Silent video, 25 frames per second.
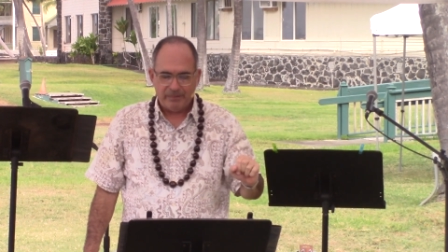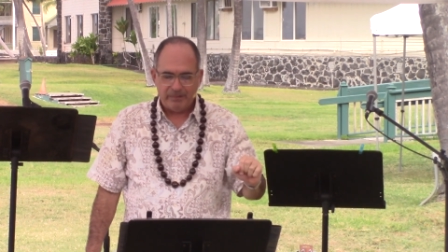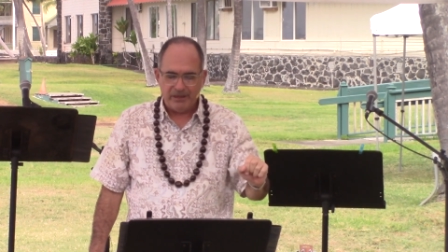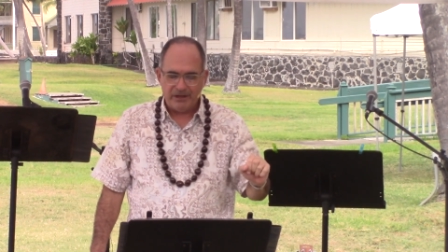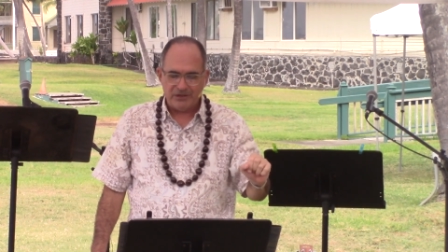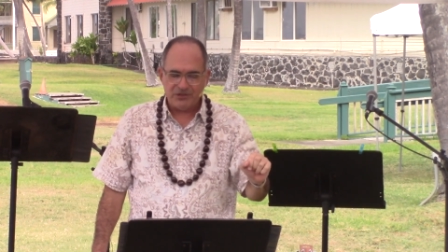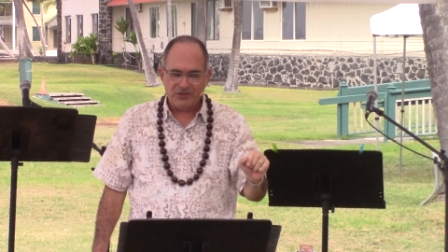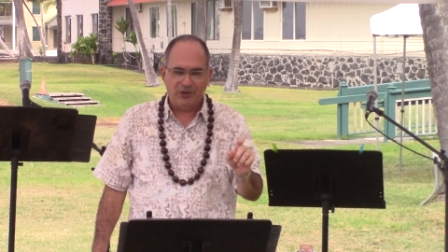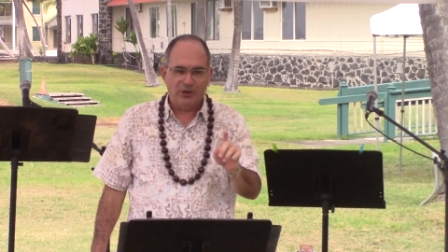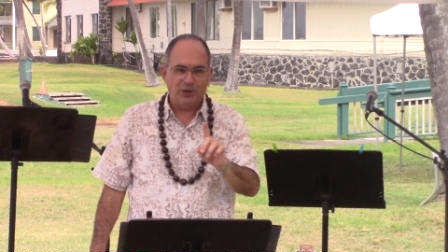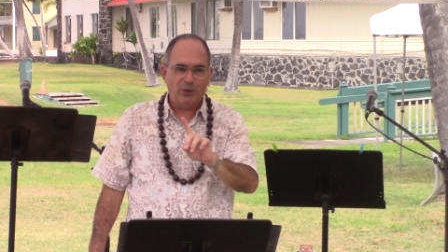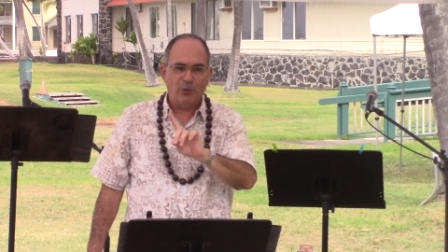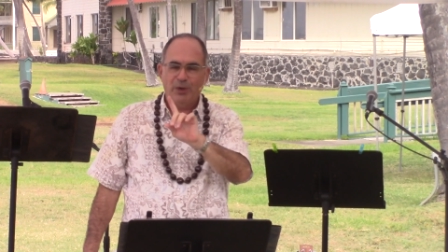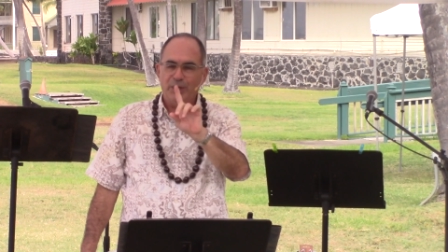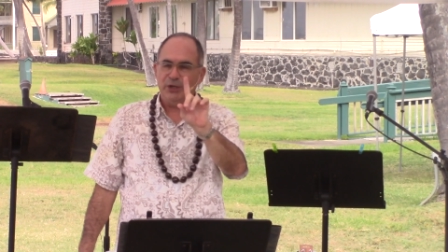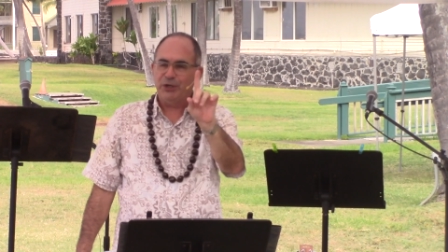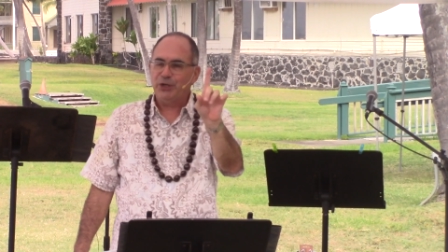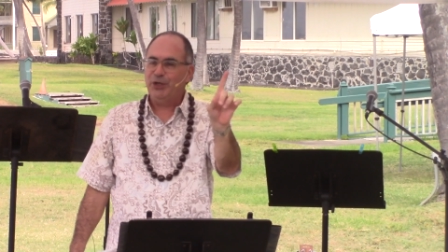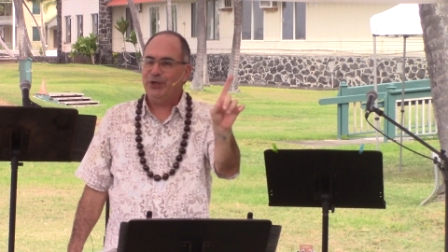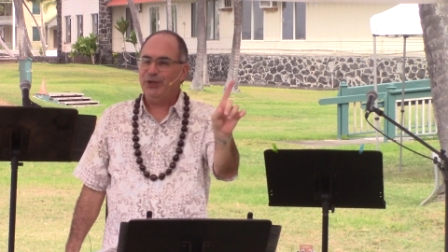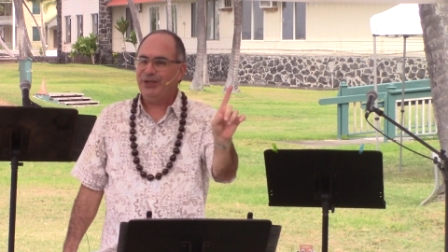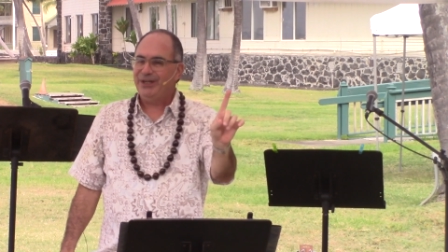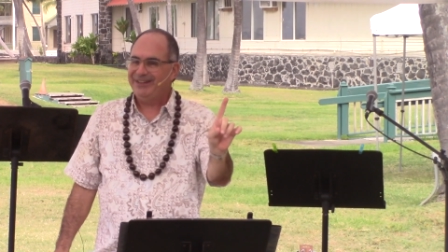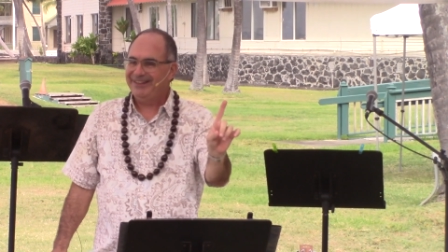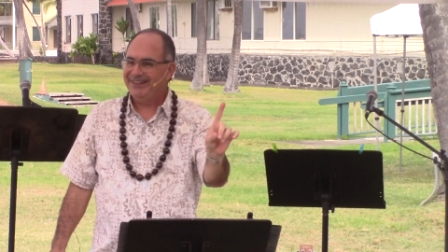There's only one
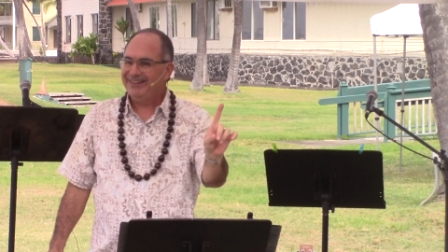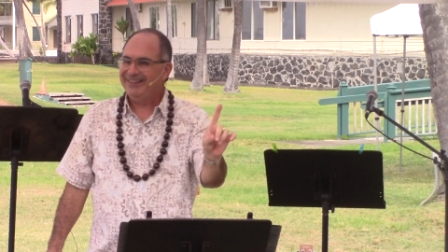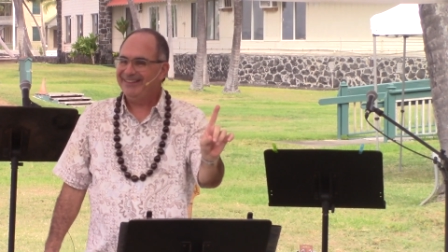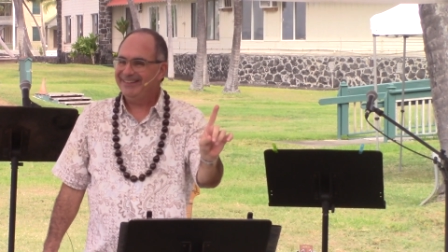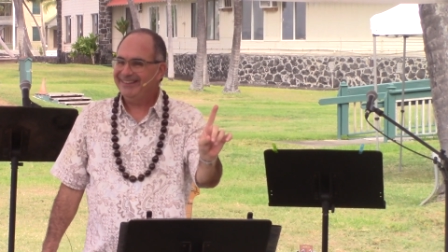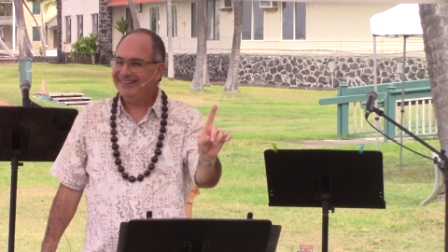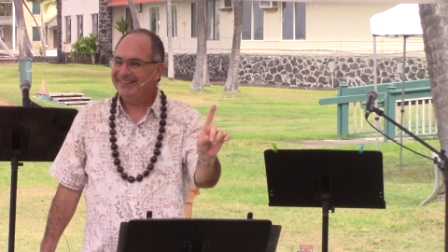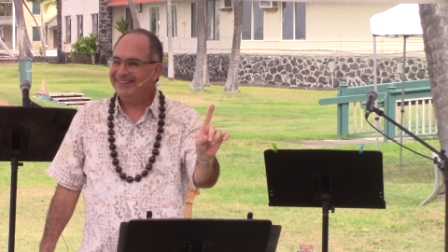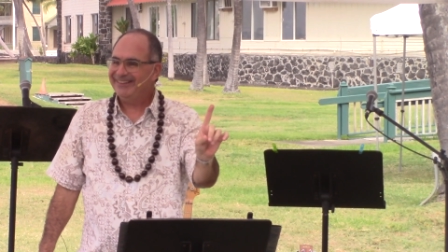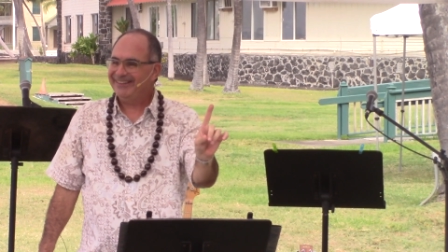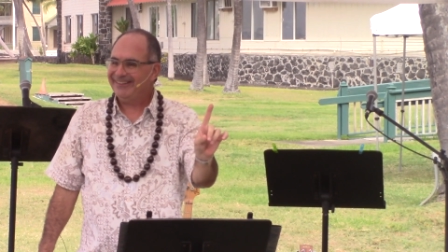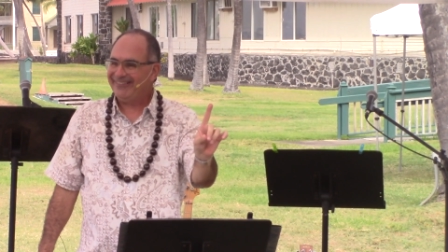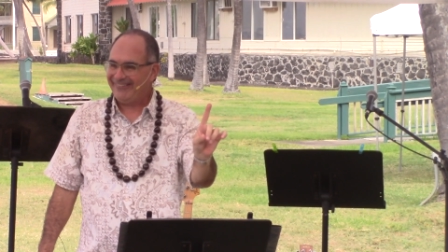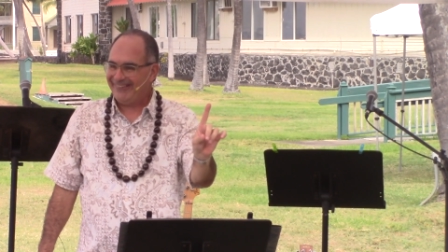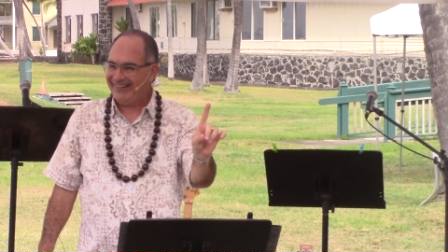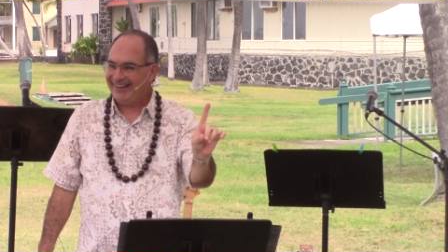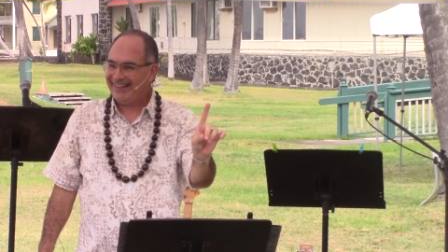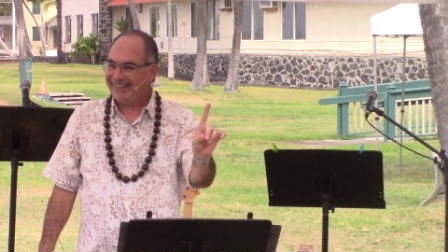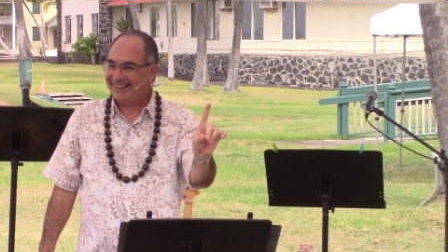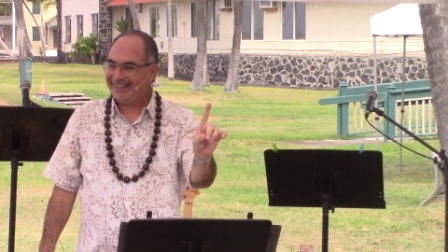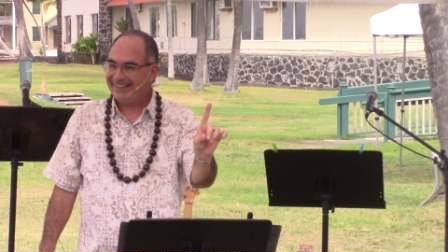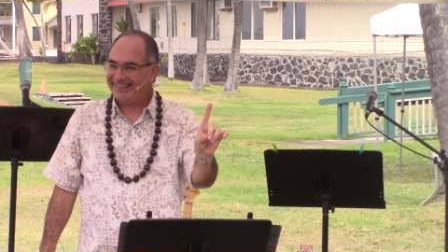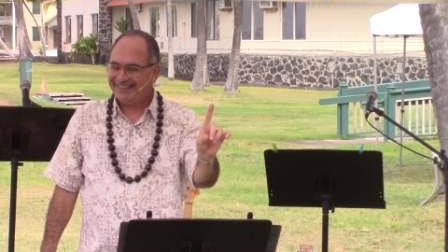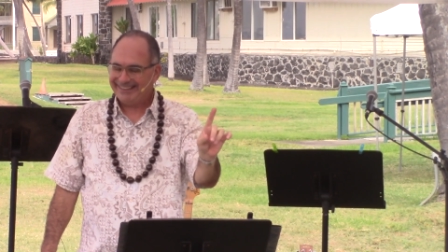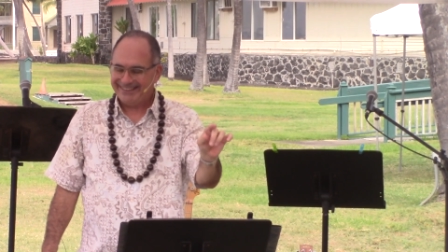good,
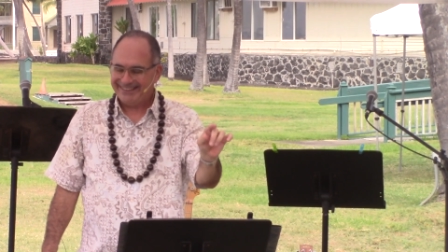correct?